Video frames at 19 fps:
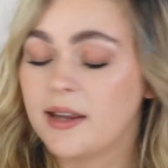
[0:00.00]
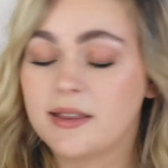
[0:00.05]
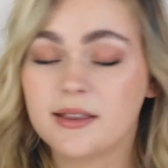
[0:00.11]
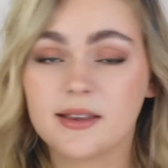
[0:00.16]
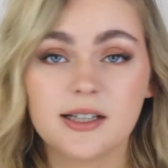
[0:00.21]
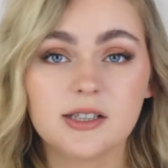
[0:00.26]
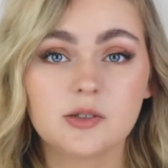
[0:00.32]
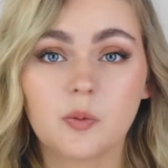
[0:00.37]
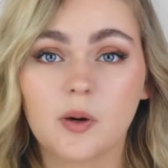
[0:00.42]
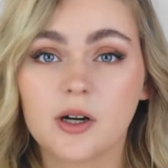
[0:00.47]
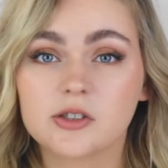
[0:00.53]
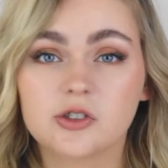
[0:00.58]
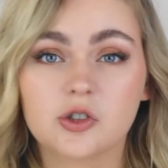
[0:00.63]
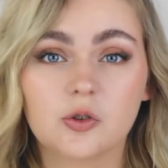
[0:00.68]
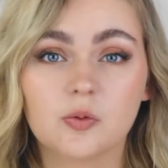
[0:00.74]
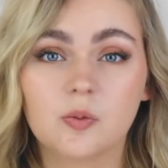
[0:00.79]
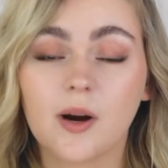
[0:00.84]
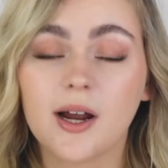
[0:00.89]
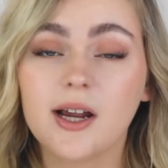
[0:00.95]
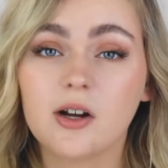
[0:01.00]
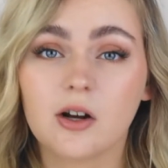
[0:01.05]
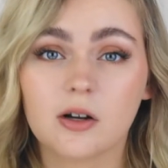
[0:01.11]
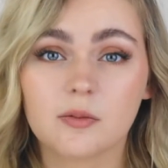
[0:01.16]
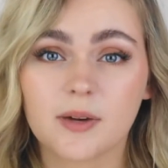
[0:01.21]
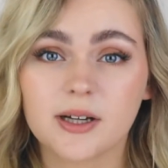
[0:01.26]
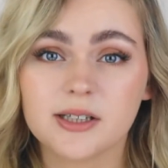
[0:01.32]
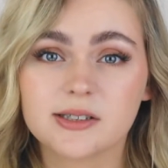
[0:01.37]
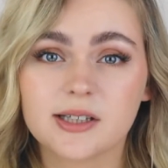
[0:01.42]
this worked great
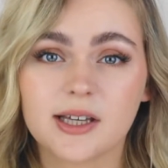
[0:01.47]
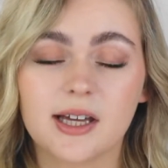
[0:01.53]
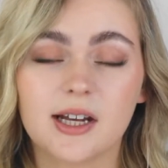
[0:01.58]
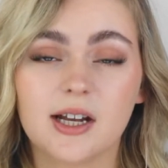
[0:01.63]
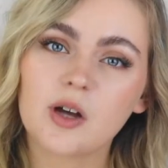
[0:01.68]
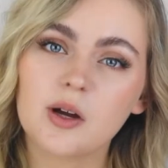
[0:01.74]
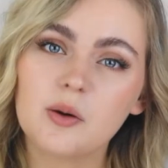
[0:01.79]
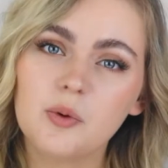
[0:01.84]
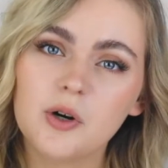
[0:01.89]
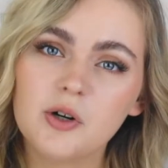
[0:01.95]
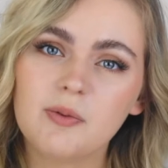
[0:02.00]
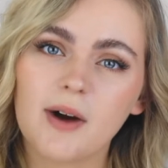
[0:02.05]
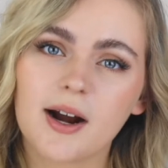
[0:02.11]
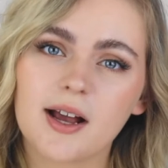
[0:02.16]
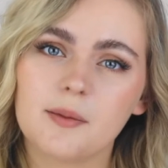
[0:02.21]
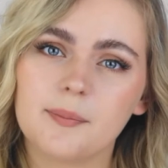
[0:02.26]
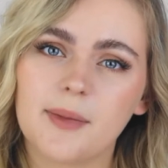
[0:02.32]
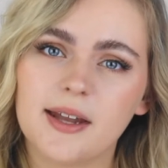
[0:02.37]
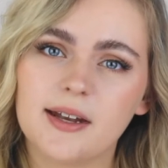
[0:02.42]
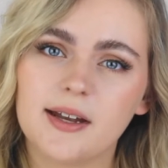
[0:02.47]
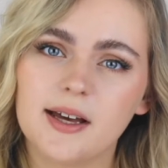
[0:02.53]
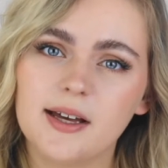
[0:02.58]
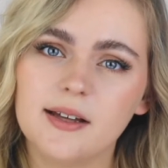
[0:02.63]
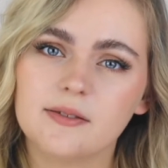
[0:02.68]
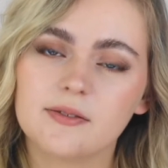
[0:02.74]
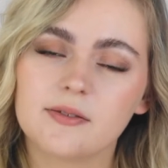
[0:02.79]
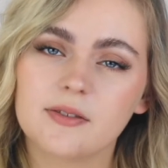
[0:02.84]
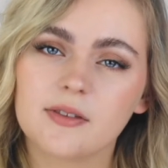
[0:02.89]
on my skin. So I would recommend
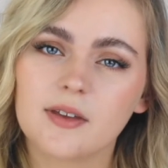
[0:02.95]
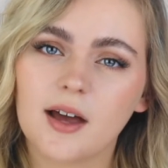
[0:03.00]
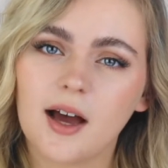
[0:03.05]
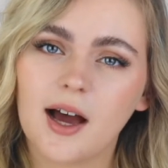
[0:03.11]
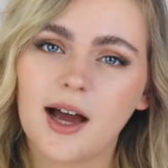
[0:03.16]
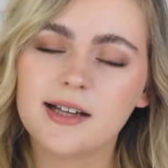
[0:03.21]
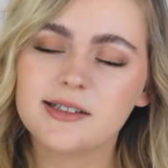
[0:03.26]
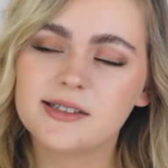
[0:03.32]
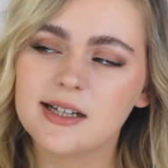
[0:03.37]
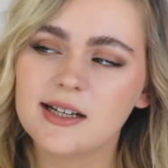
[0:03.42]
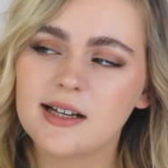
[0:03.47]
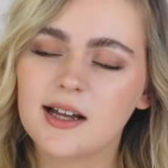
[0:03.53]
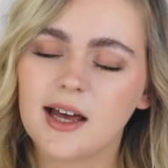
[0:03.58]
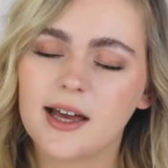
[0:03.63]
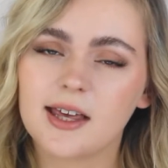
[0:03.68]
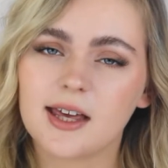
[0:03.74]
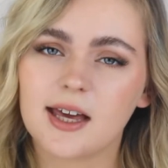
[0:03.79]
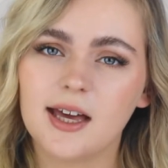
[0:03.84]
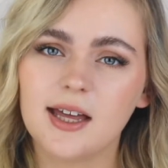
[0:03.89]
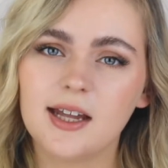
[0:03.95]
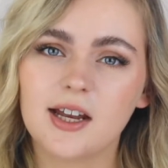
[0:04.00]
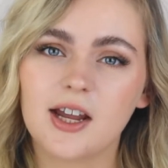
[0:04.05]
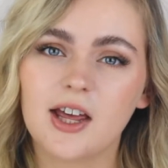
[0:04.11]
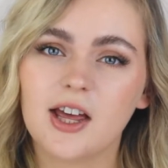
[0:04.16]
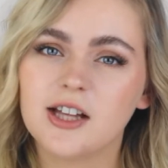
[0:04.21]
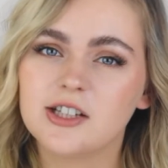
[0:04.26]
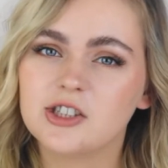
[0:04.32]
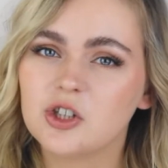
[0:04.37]
it. I did like it.
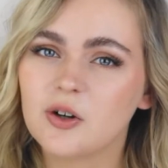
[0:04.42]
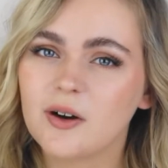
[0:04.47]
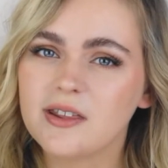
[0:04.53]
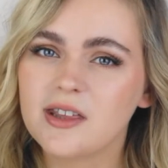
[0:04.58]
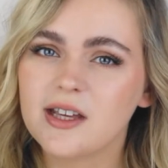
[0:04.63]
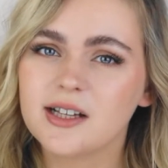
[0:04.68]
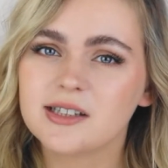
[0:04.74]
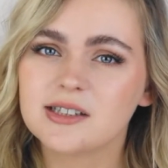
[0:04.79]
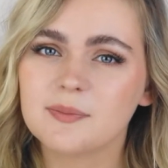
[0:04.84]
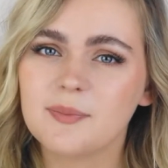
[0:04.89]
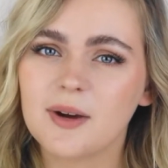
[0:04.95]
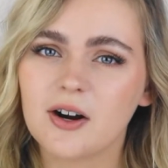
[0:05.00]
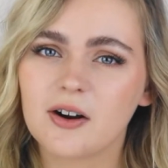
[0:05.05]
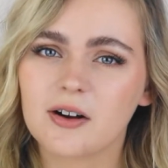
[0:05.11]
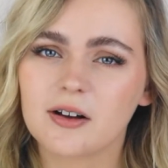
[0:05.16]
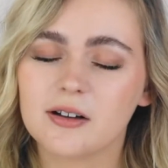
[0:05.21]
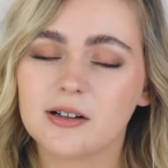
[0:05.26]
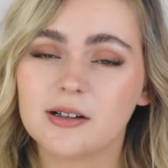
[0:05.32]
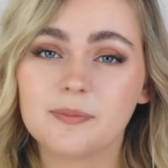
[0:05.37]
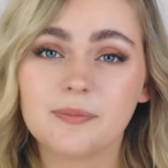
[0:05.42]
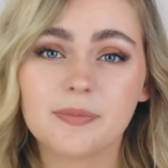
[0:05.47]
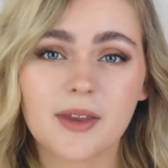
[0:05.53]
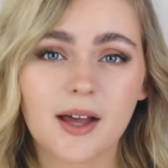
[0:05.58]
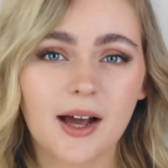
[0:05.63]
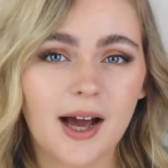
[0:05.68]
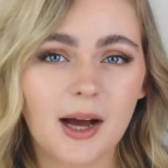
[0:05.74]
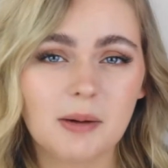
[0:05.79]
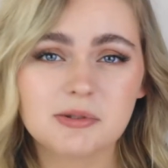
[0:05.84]
Do I think it's a miracle?
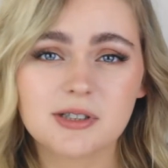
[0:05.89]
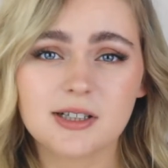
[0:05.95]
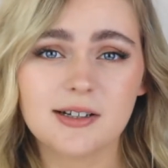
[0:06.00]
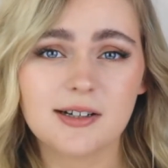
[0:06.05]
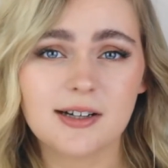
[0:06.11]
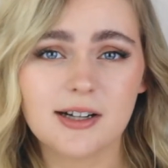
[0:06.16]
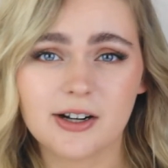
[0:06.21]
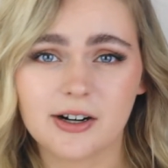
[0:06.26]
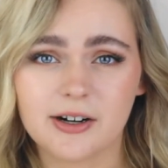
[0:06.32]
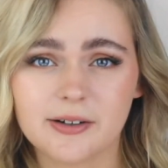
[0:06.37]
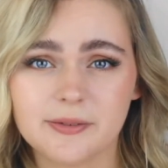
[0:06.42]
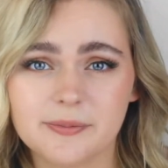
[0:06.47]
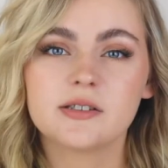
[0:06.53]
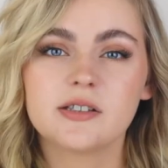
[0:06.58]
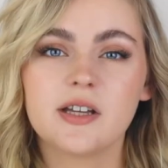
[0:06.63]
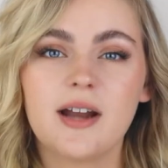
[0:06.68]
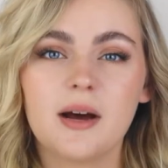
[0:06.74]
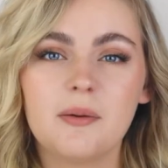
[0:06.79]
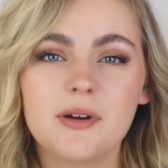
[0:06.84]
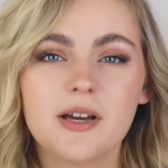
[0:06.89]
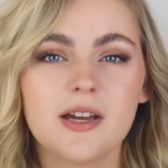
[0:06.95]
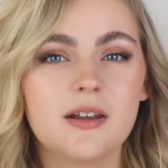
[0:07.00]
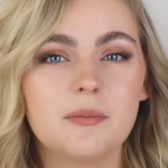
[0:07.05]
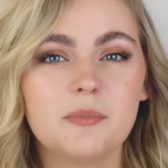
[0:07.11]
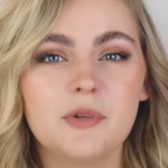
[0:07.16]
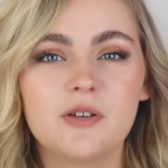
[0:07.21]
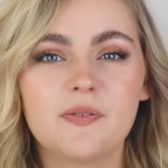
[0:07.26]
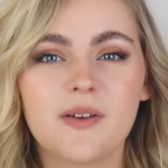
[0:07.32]
Absolutely not. So now we're going
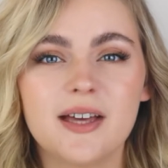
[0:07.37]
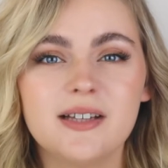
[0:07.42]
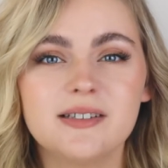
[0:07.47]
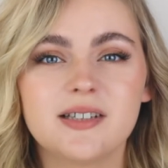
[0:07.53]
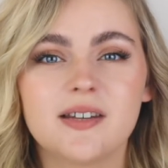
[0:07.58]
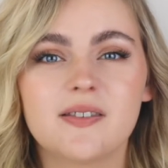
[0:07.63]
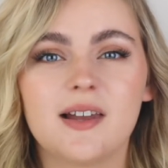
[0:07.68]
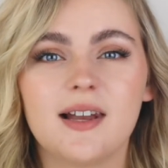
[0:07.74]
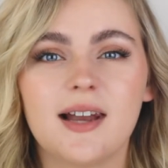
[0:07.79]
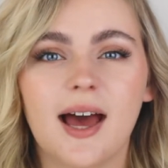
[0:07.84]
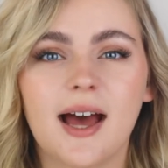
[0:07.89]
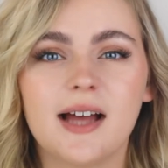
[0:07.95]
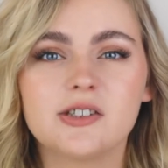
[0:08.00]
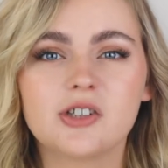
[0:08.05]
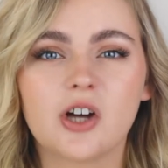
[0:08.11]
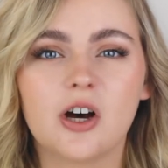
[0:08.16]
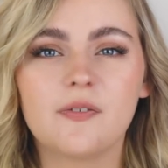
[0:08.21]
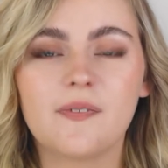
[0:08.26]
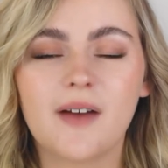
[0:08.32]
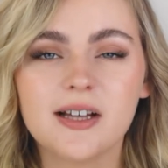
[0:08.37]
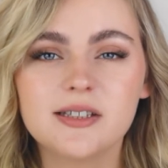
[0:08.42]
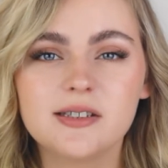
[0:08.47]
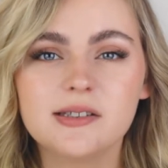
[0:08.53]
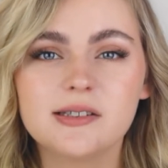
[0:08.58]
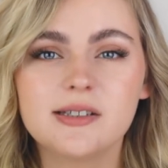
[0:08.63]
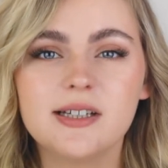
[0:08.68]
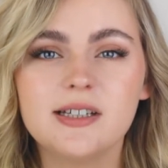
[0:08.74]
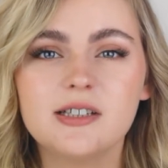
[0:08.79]
to move into the land of
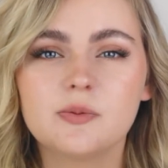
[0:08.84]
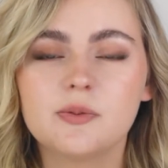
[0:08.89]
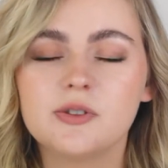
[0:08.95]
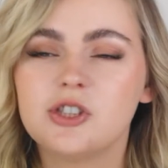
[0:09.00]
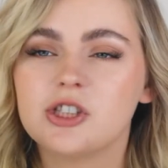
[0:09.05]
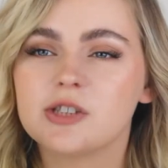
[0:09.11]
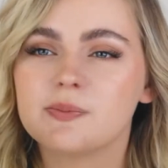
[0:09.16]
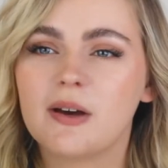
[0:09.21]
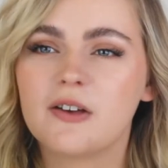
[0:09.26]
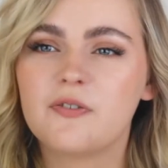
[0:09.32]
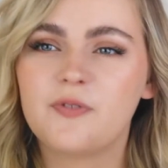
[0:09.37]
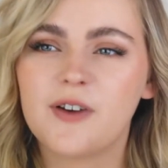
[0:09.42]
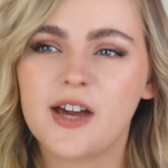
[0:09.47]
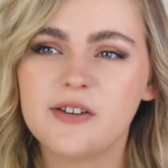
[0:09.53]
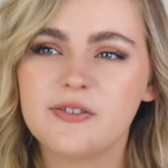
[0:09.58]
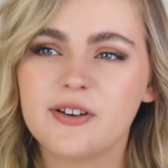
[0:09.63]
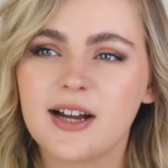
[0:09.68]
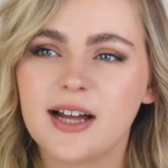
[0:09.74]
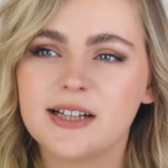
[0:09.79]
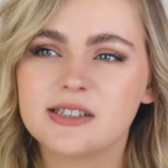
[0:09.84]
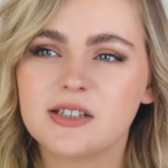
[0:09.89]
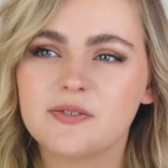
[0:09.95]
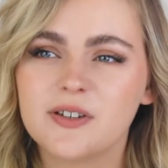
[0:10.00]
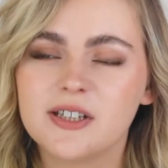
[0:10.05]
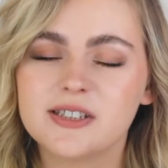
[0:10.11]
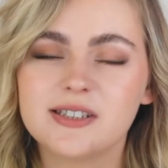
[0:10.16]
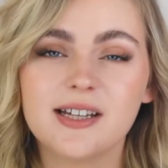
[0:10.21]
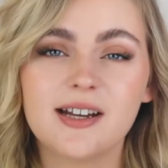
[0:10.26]
essences, which is my favorite land to
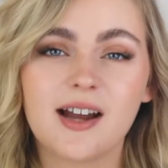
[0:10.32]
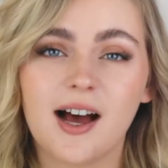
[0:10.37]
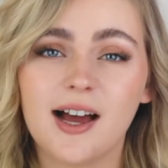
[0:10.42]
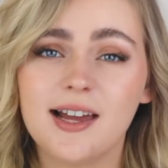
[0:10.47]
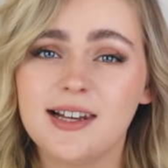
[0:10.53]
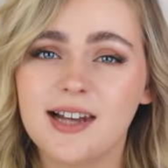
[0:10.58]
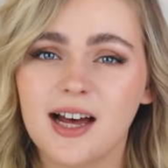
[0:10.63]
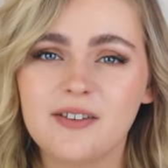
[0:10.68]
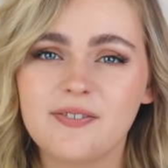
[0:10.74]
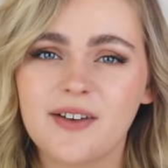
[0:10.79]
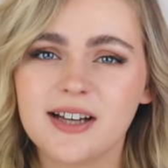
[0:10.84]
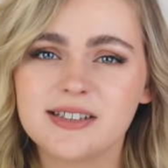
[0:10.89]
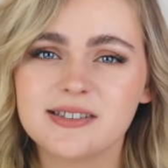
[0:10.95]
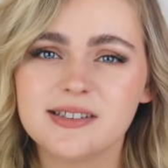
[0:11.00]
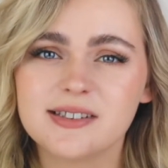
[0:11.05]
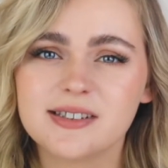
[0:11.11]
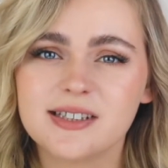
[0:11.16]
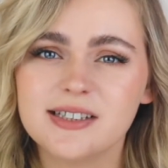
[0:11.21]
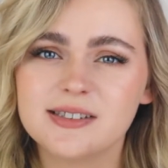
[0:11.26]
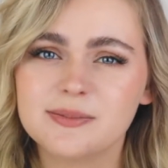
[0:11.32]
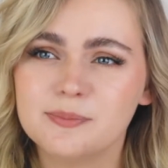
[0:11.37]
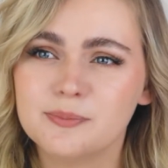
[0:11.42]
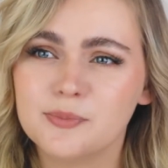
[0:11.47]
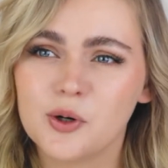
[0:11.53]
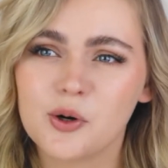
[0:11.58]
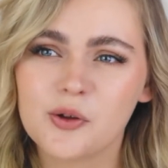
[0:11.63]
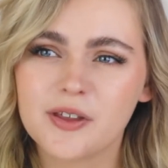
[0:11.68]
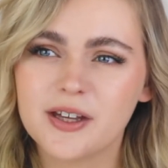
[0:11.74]
visit. I love essences
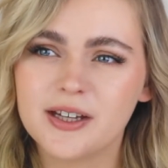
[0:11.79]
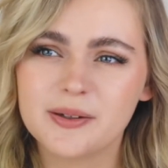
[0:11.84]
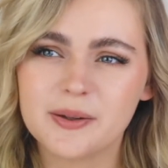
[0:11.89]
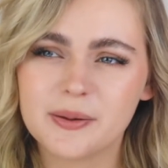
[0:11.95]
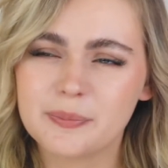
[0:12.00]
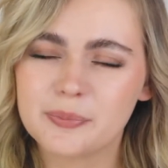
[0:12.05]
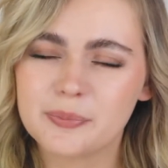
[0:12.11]
more than